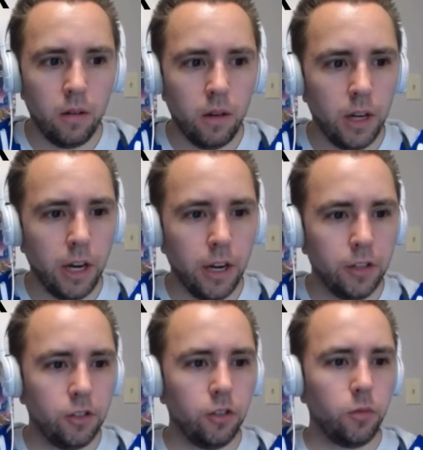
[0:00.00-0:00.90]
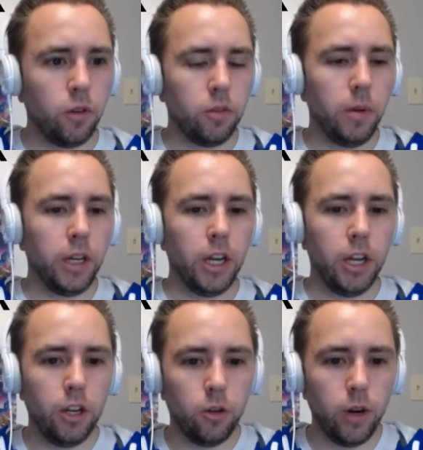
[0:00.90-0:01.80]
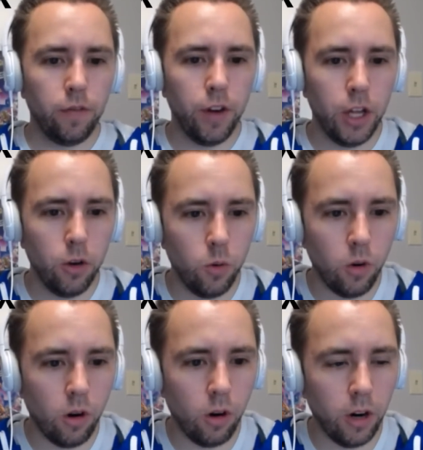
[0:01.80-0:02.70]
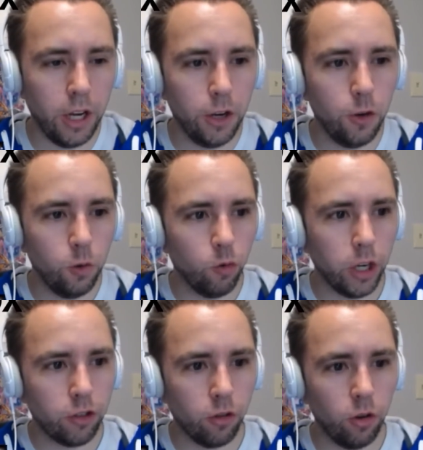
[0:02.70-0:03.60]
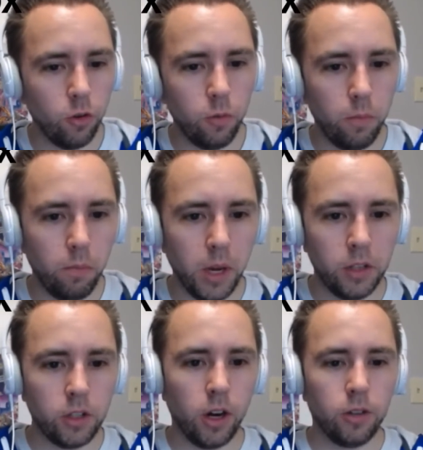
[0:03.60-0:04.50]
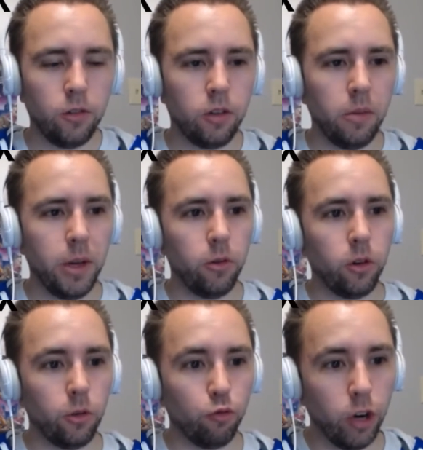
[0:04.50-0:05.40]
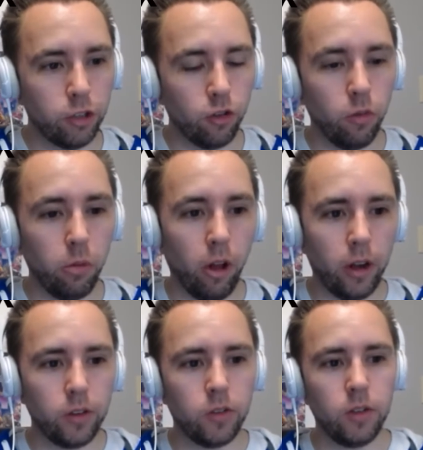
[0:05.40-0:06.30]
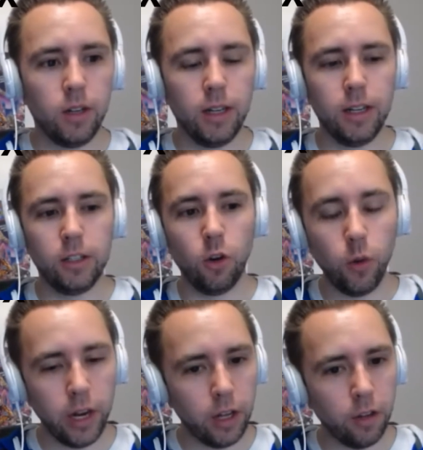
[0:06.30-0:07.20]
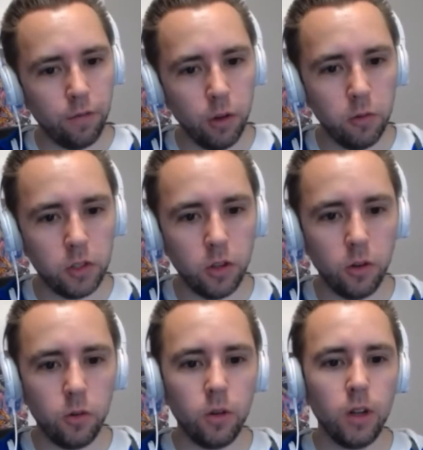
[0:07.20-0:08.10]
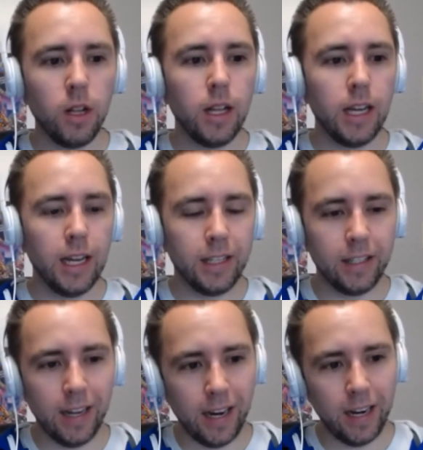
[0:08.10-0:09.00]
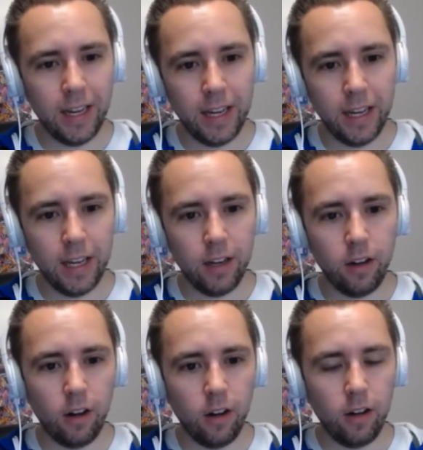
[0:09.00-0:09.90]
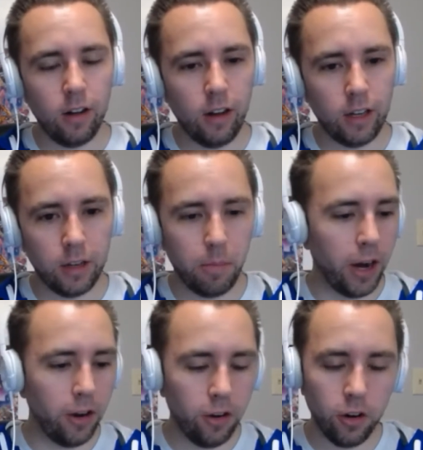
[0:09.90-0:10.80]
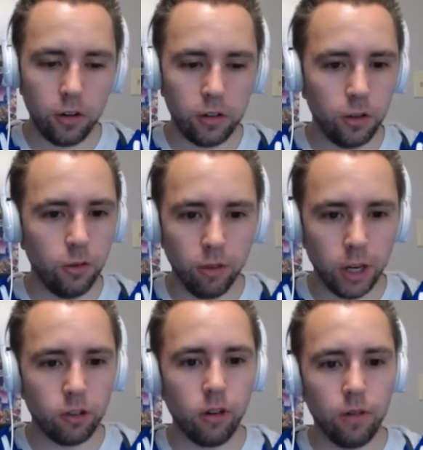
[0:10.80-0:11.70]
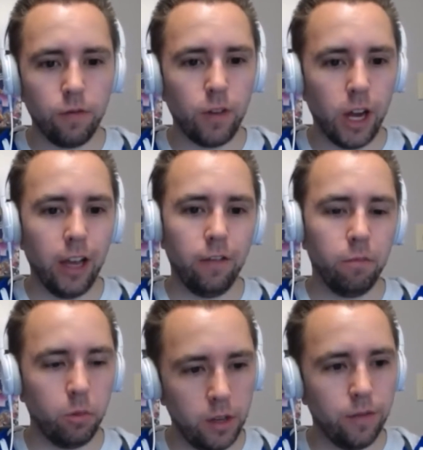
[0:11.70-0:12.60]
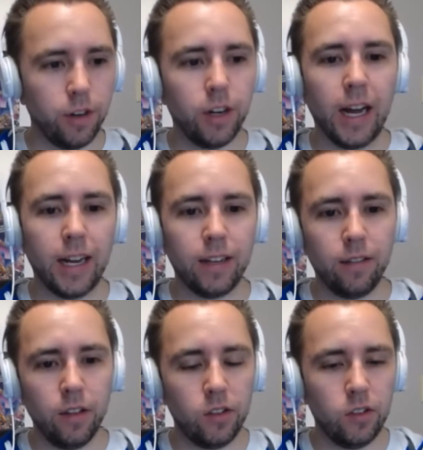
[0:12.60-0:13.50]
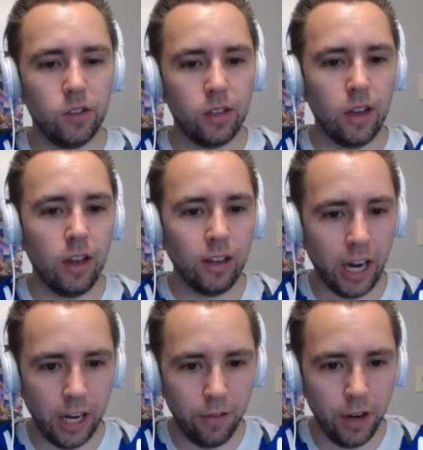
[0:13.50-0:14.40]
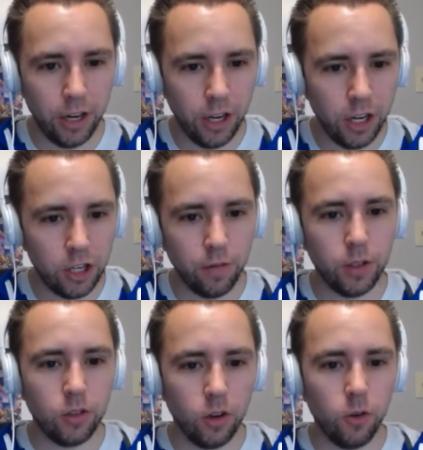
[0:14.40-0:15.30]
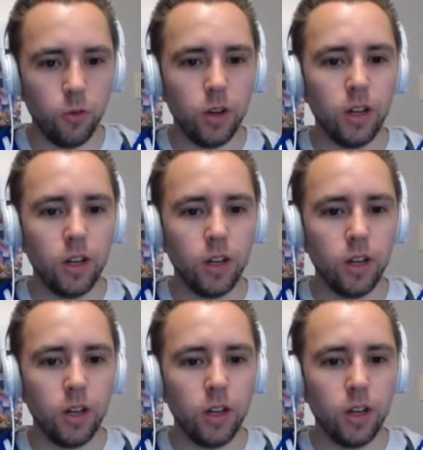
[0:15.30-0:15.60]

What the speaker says: Hey guys, just wanted to make a quick video on a new retro-based console coming out called RETROBLOX. Don't get it confused though, it's not a competitor to the Retron 5, believe it or not. This is kind of in a niche of its own.